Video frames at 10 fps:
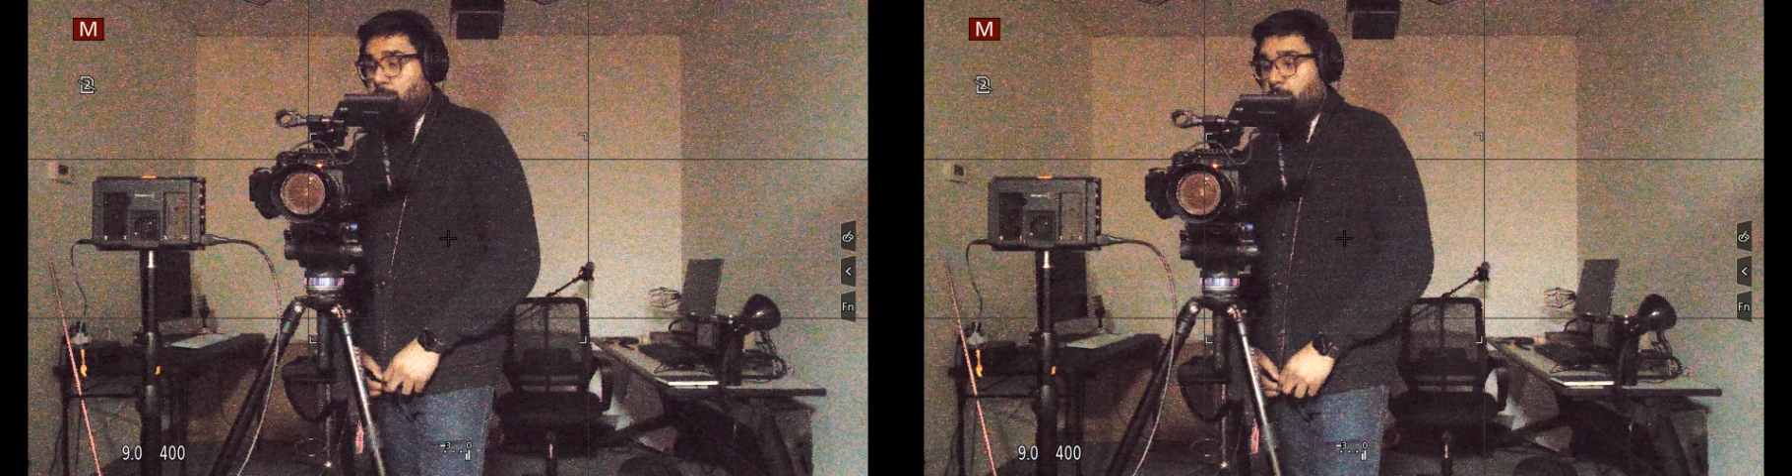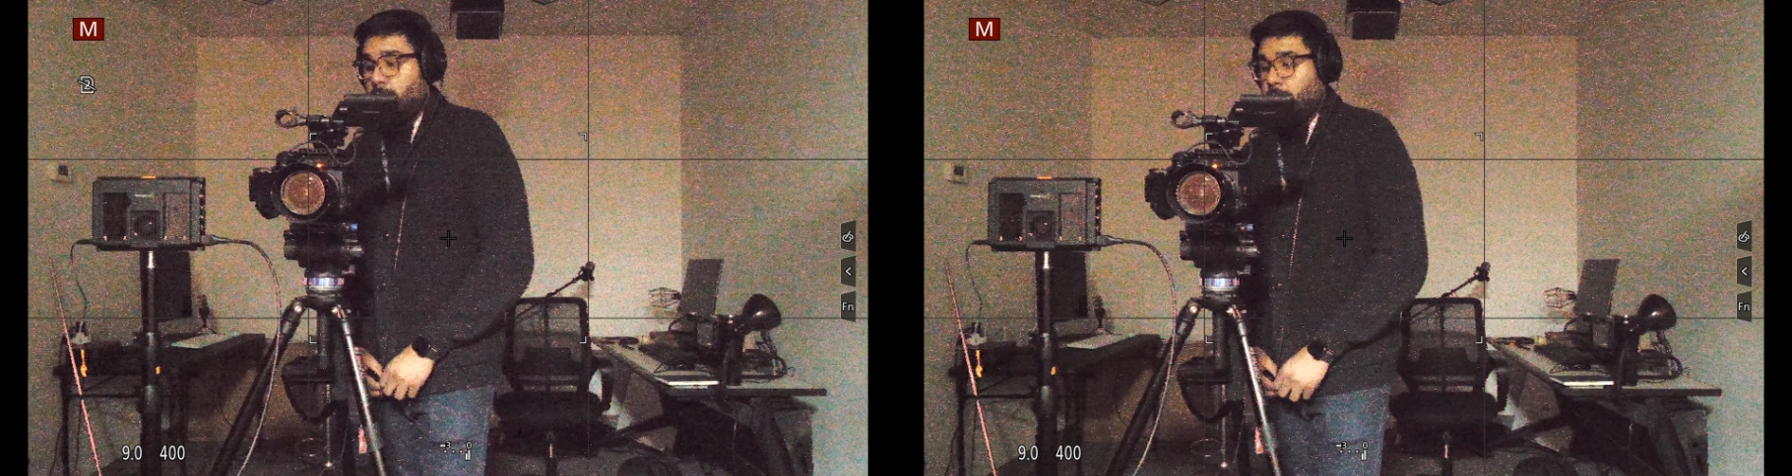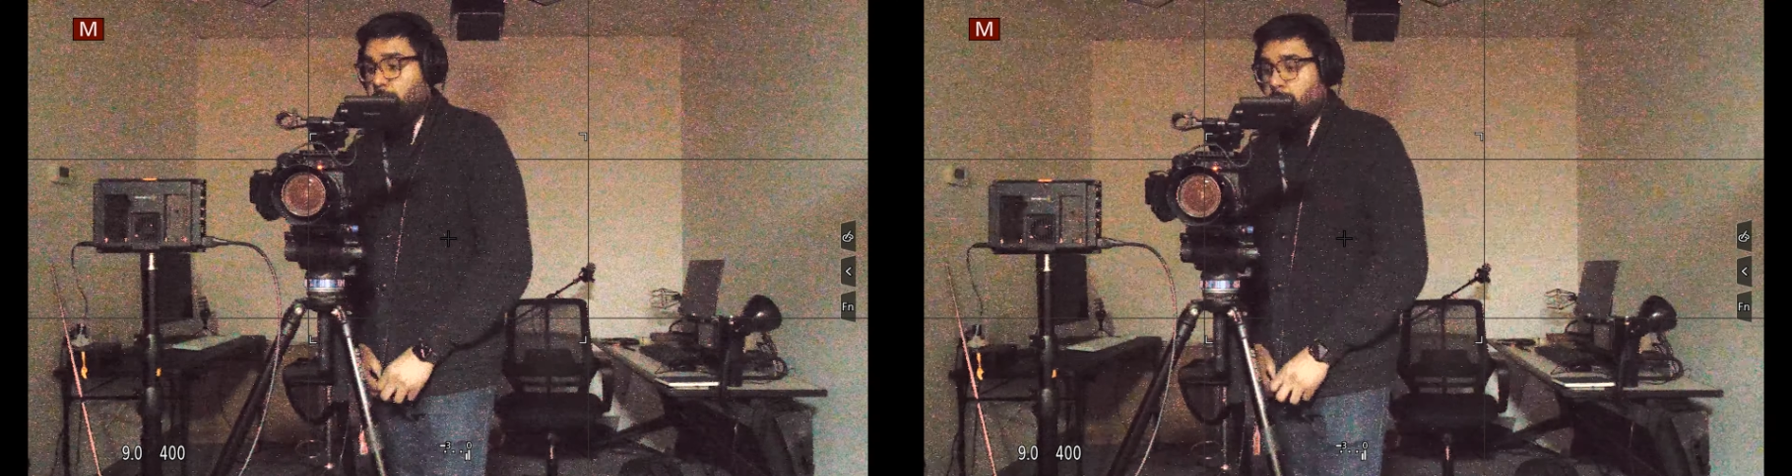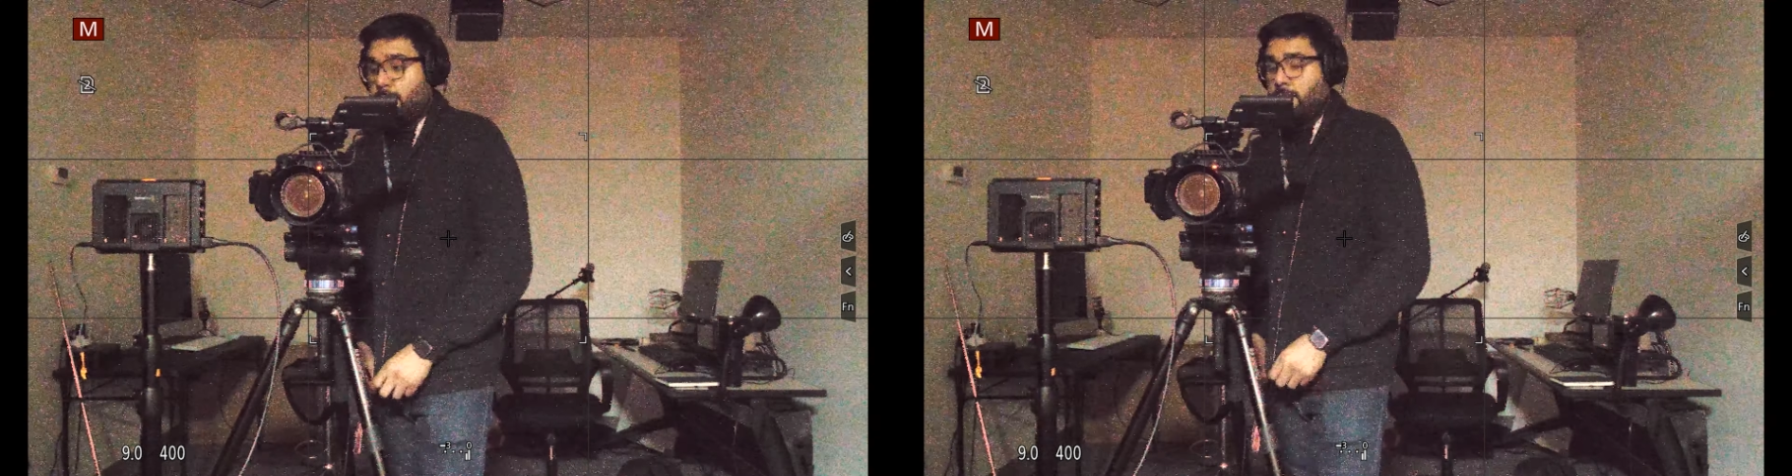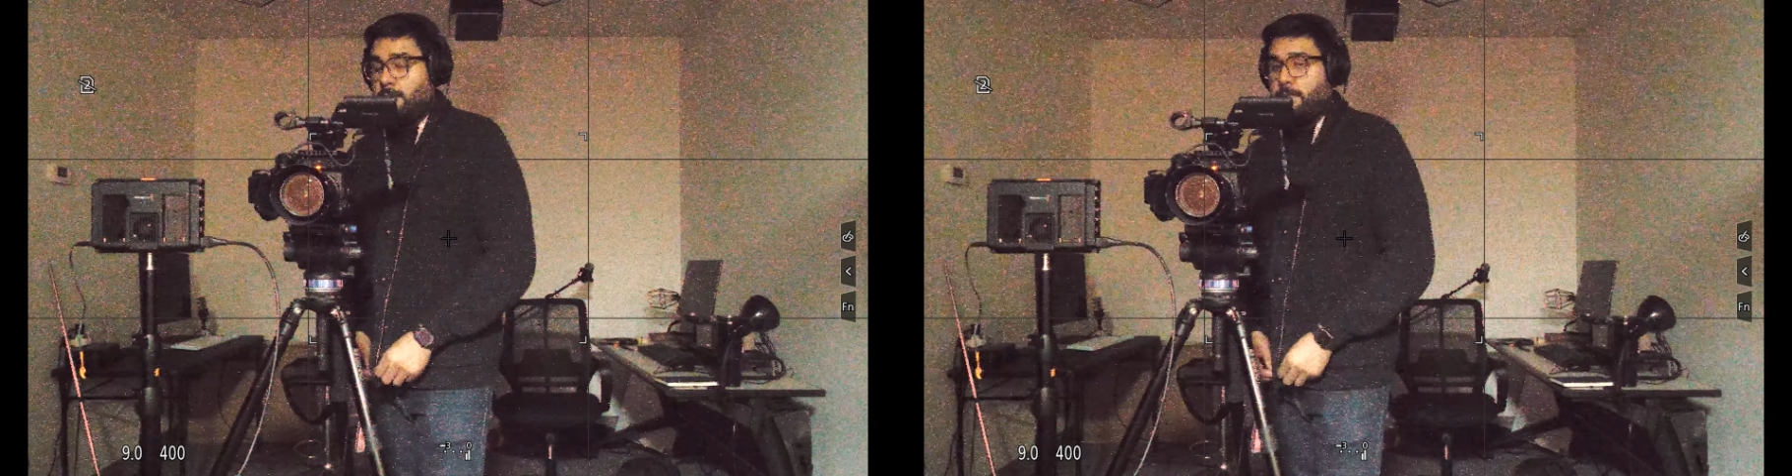prefer
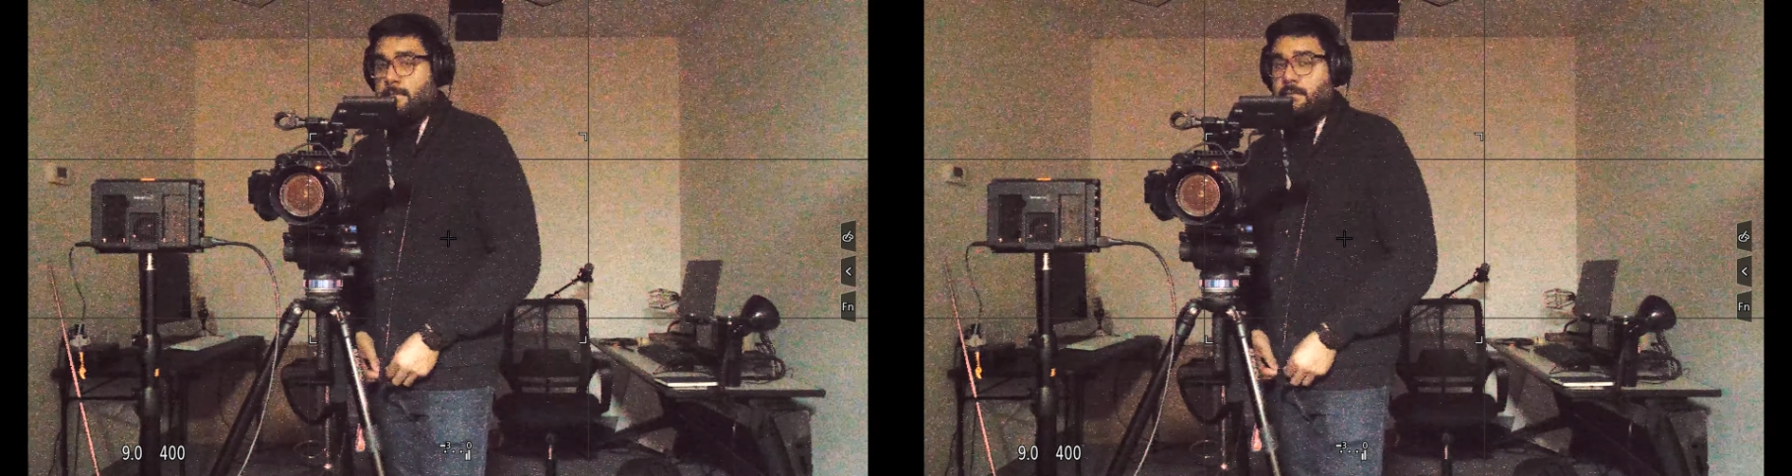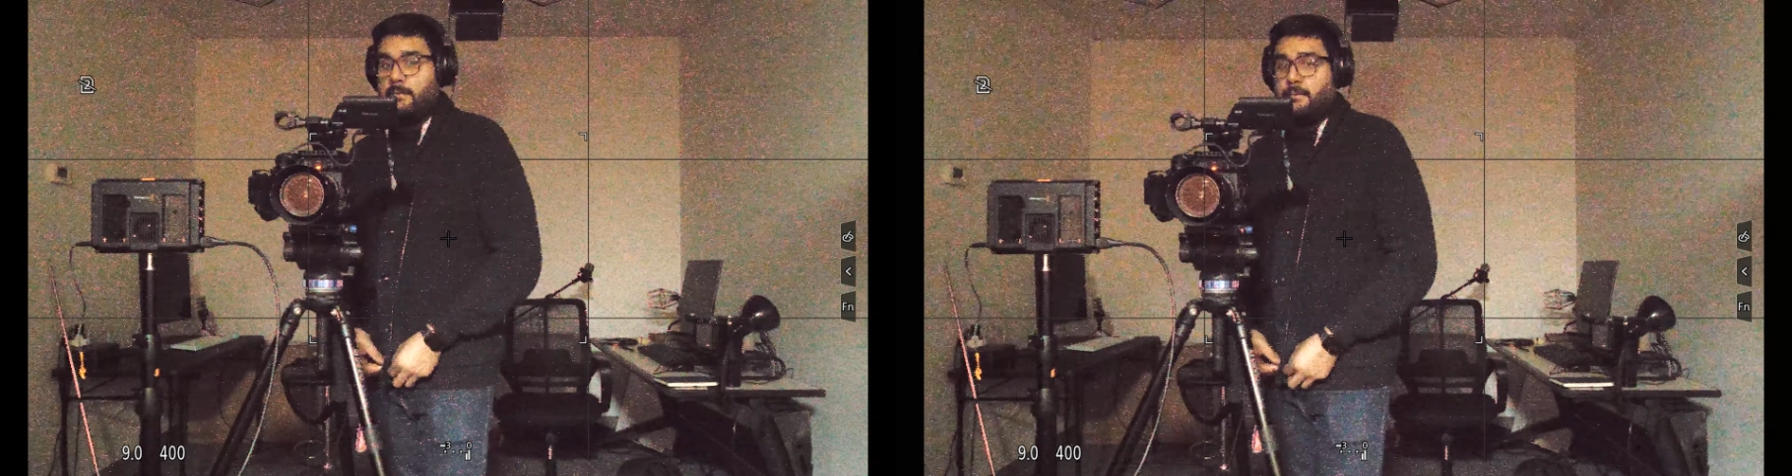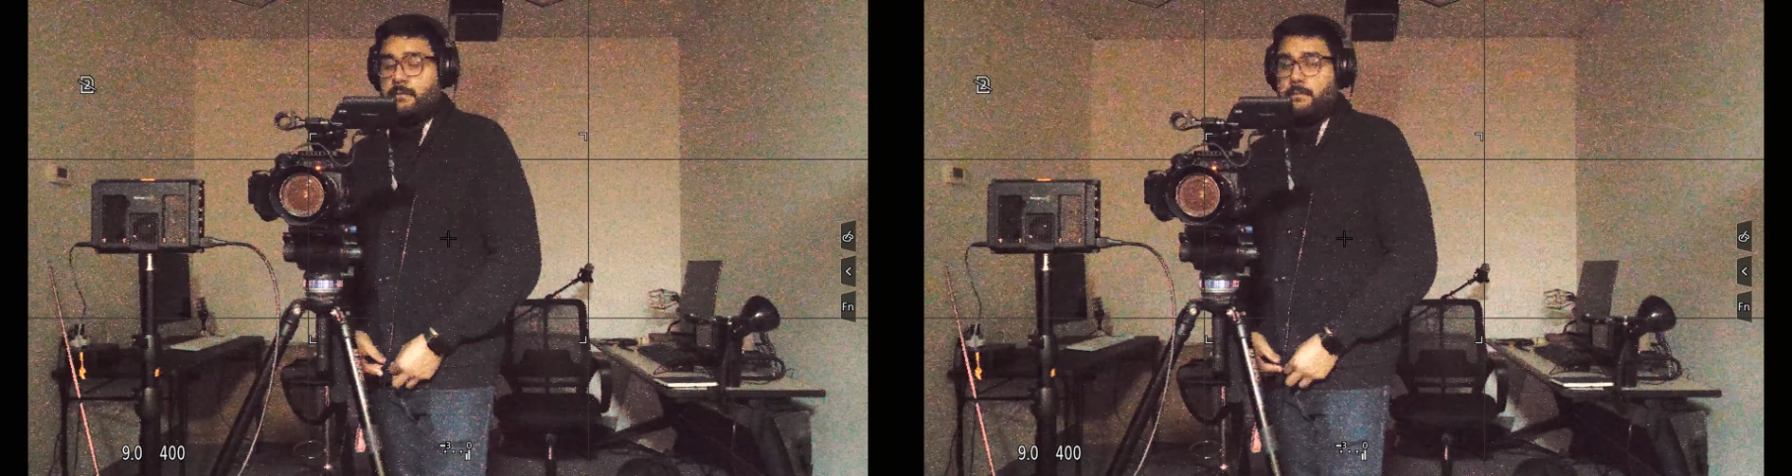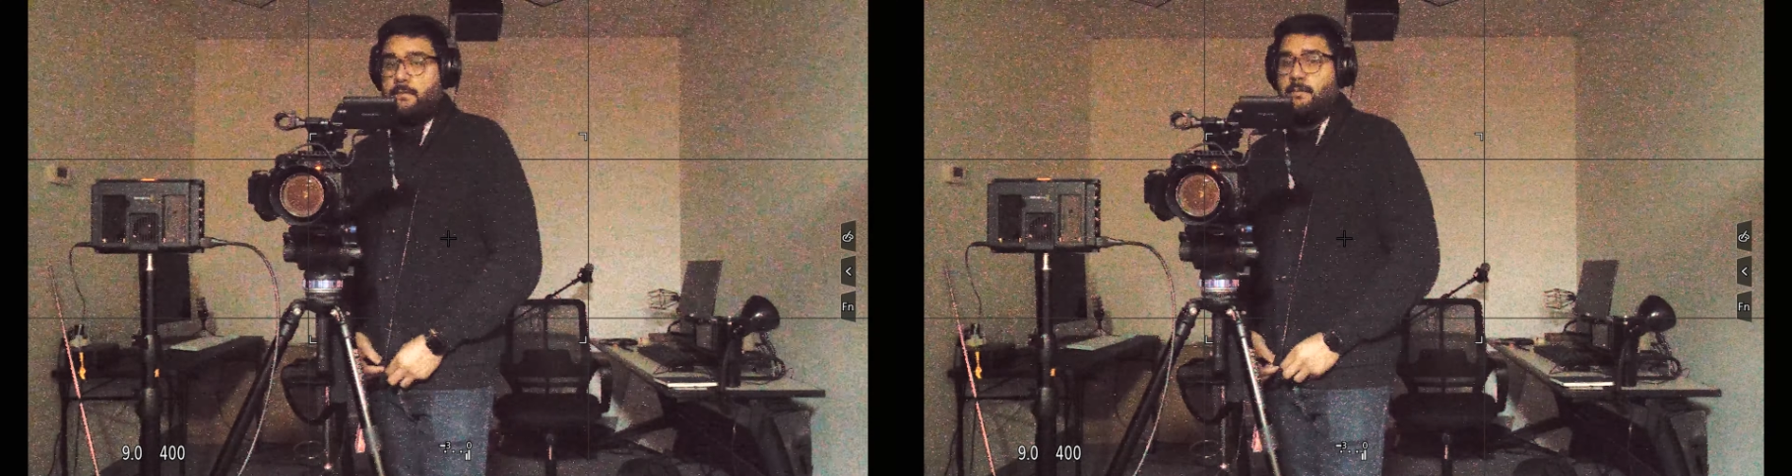to go